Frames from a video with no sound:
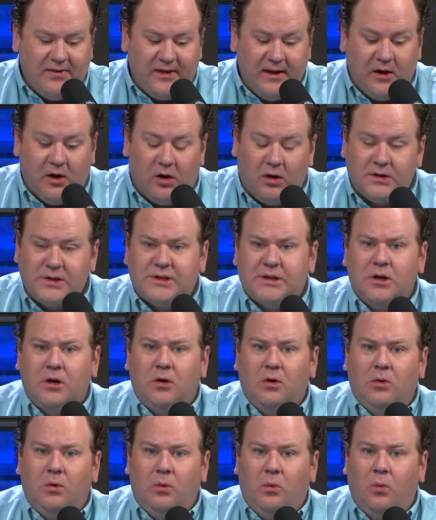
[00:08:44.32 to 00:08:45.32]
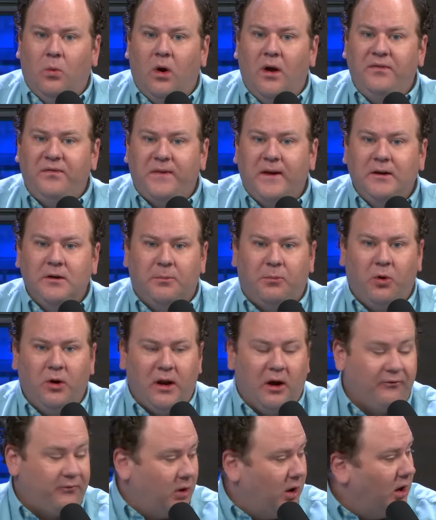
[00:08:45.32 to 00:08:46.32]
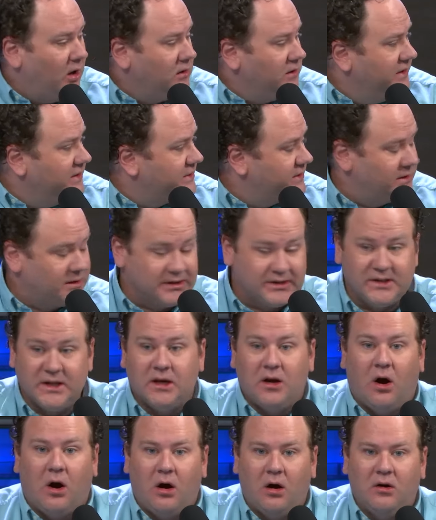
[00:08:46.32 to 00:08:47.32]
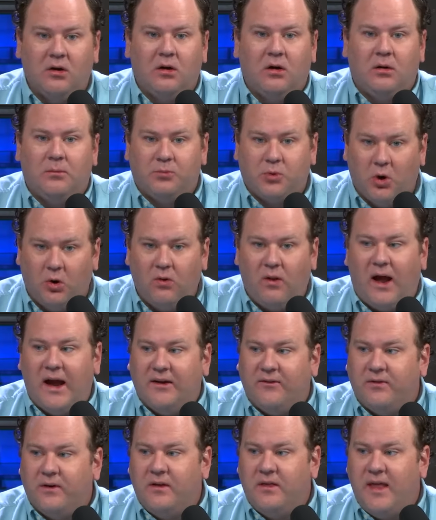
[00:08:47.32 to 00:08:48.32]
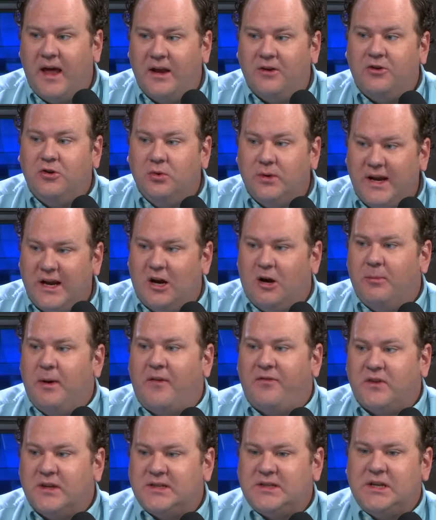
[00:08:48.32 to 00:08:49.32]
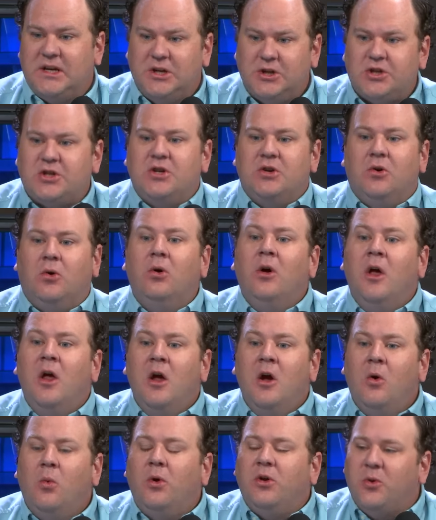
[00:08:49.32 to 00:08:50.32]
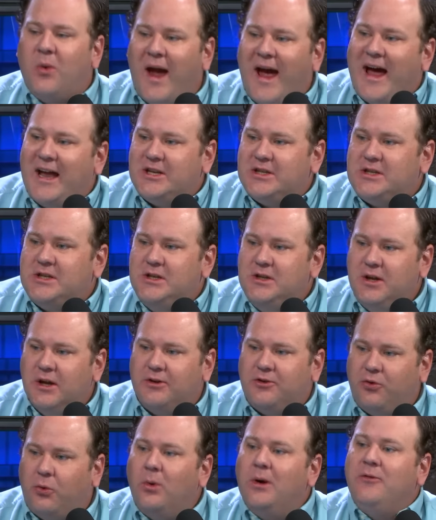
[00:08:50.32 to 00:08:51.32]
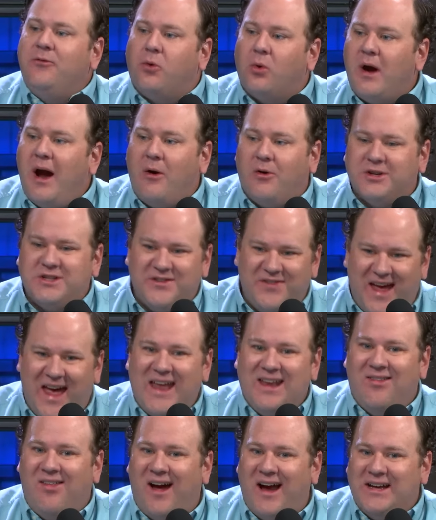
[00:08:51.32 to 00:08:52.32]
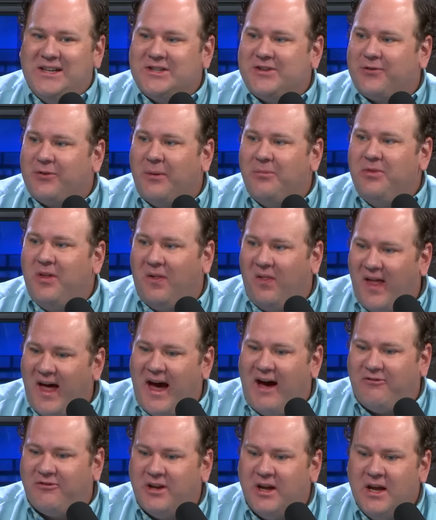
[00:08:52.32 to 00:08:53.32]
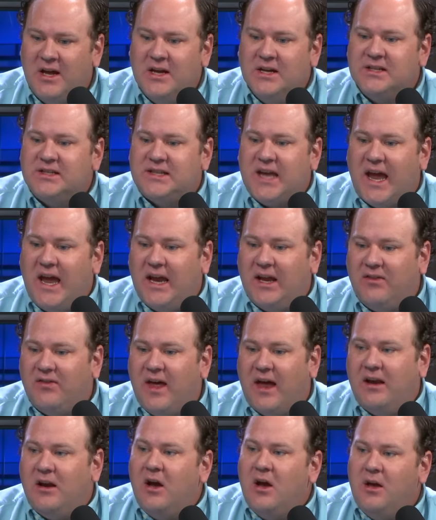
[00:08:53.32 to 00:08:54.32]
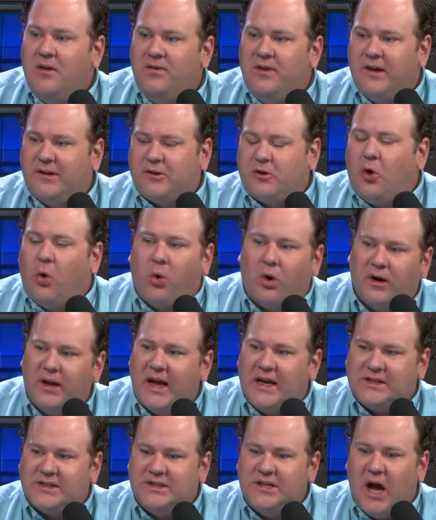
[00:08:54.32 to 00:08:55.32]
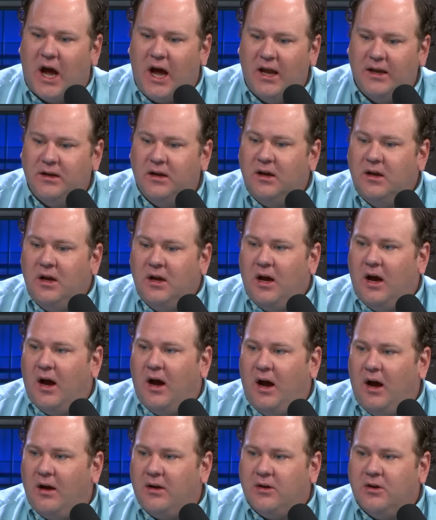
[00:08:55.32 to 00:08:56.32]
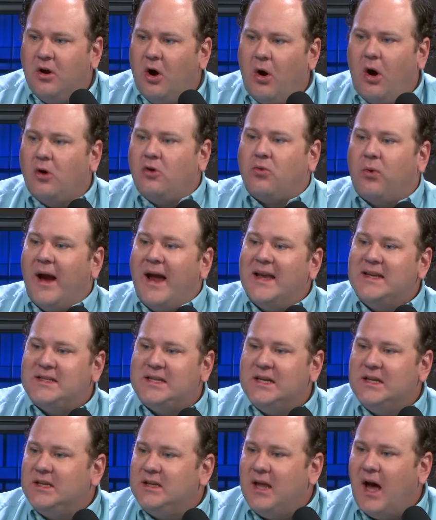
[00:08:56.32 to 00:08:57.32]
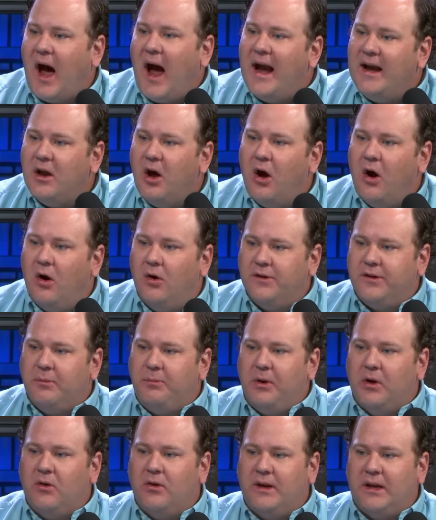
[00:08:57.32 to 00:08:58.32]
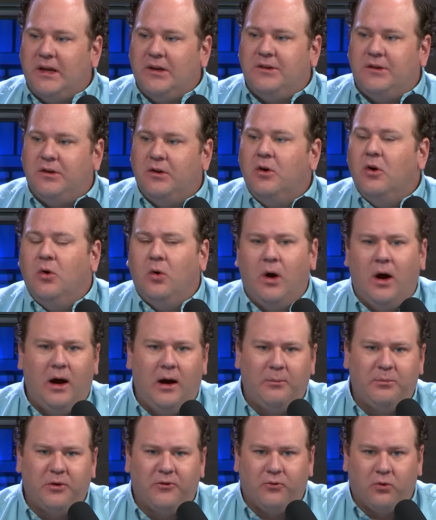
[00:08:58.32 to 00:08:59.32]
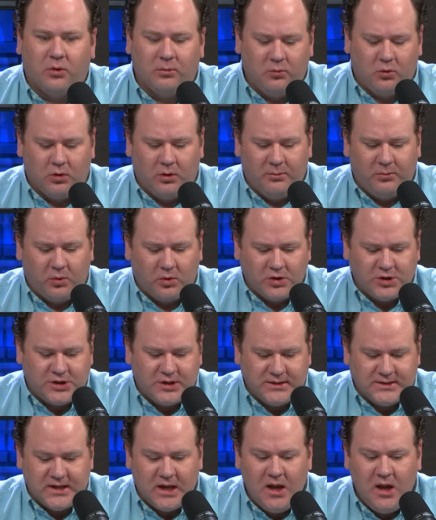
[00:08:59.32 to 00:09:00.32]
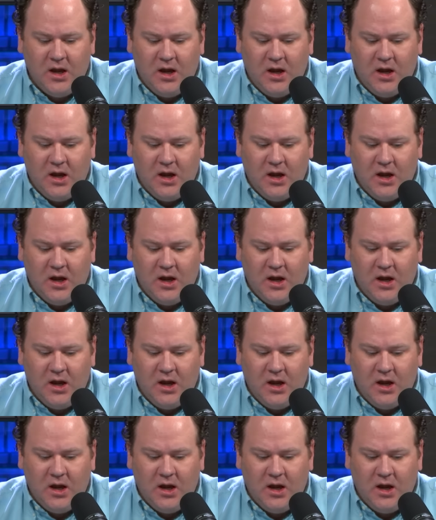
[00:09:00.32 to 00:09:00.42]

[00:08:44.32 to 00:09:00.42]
think also one thing to point out for our listeners that are pro-life and that do care about this issue, when you had the 24 hours of headlines from the left saying that this court has done, granted Idaho's ability to perform more abortions,